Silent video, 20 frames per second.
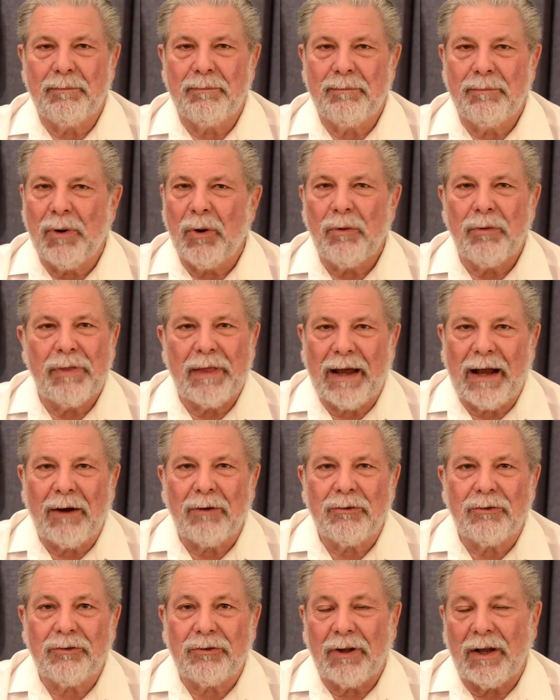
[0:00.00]
both the
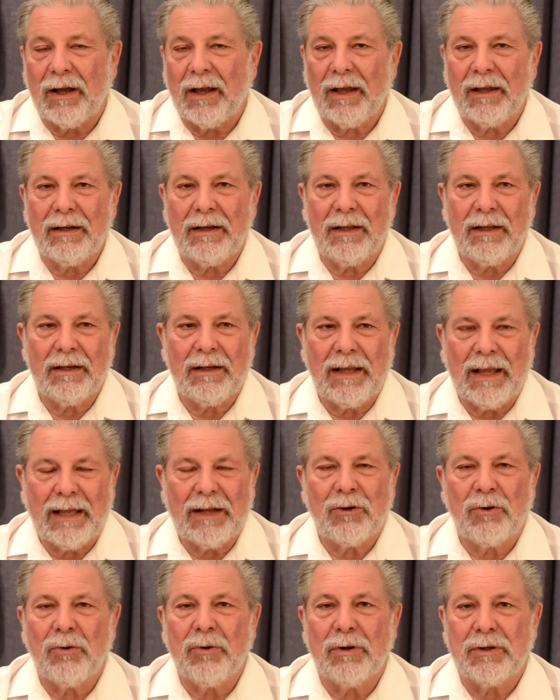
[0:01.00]
outside and
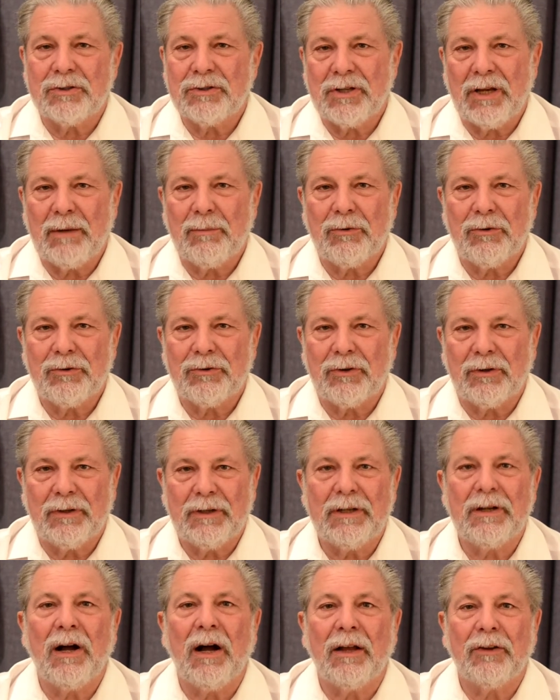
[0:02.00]
anechoic chambers are
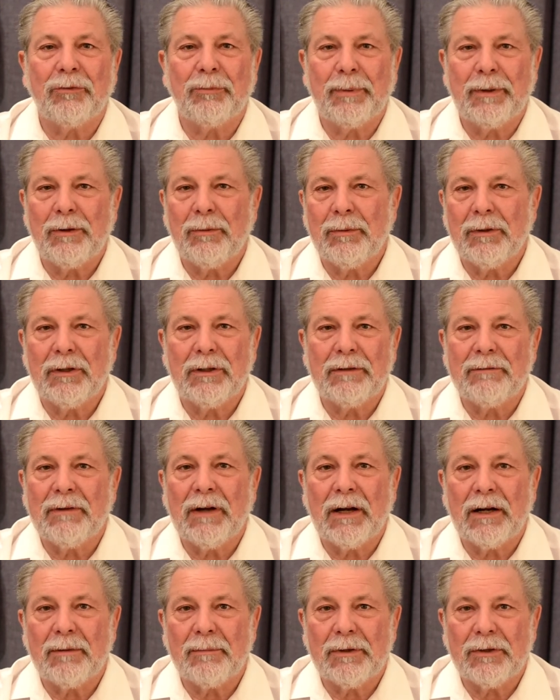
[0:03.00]
inhospitable
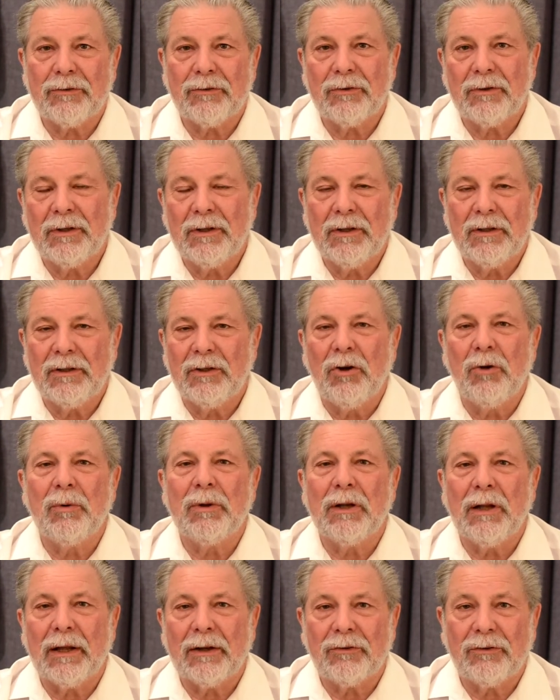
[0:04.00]
environments. No
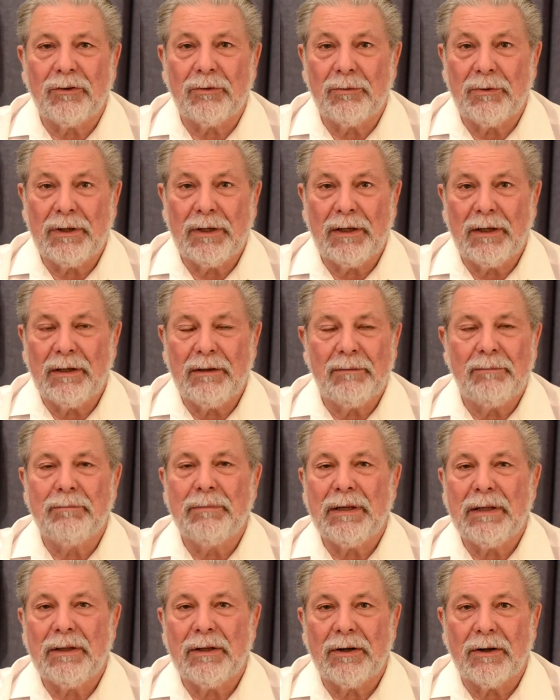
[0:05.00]
one likes to really
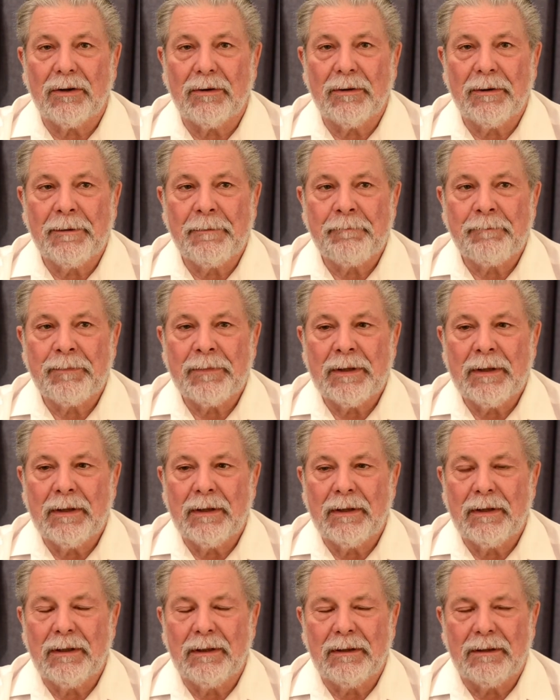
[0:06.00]
be there
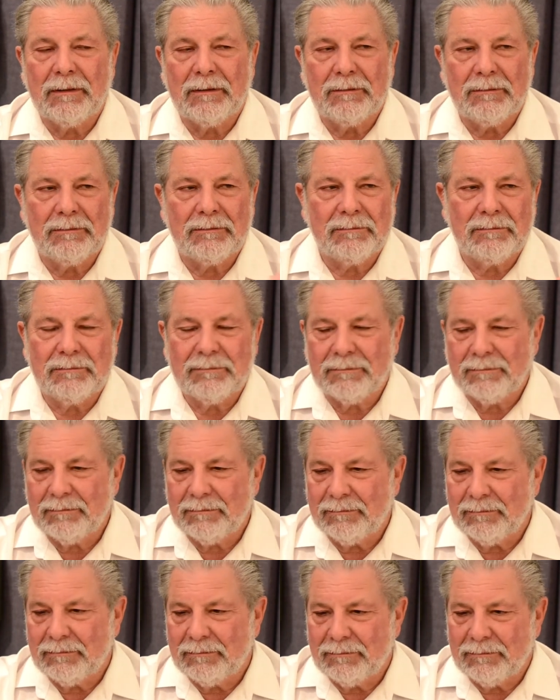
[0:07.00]
uh,
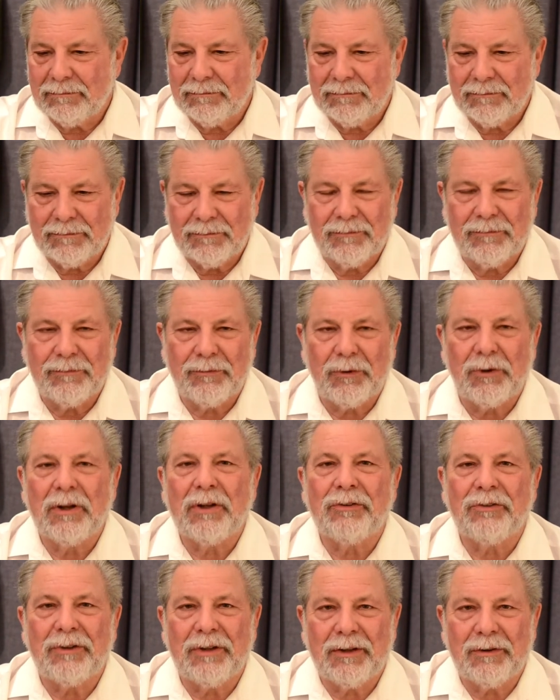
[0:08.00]
for
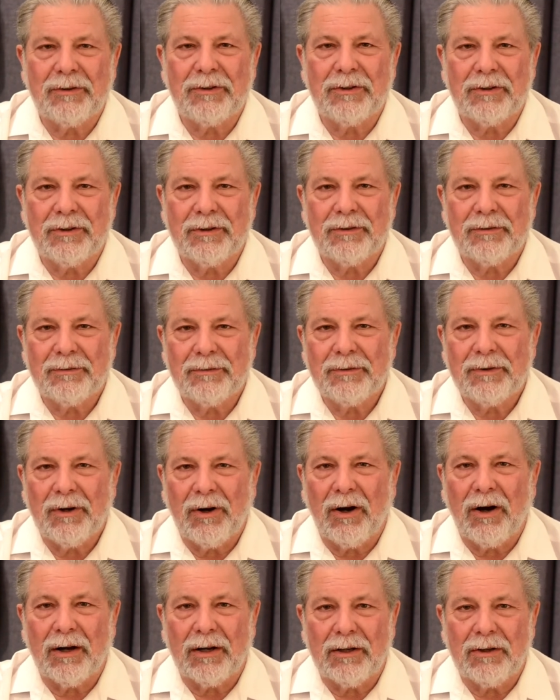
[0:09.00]
listening to
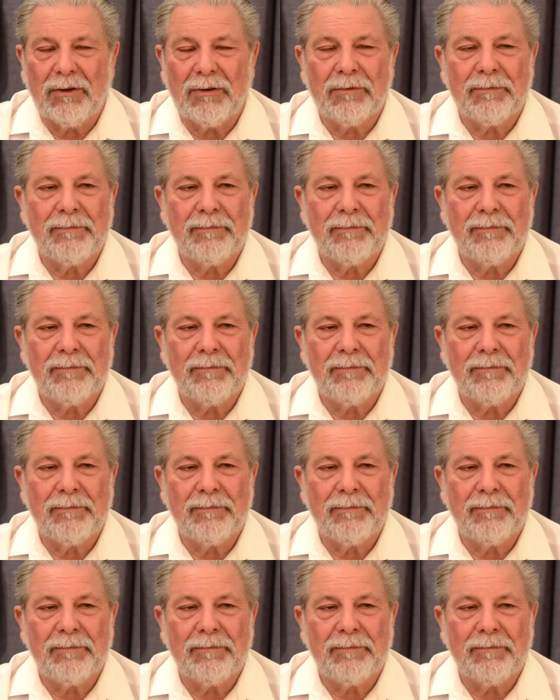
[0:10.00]
audio.